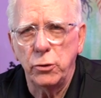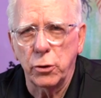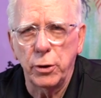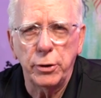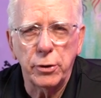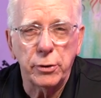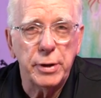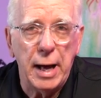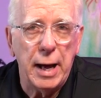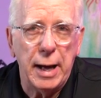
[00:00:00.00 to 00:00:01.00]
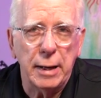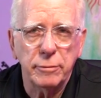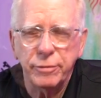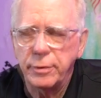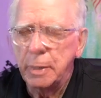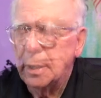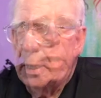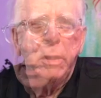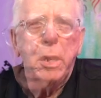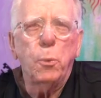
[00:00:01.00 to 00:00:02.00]
during your dive.
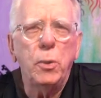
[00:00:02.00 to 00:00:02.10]
Now,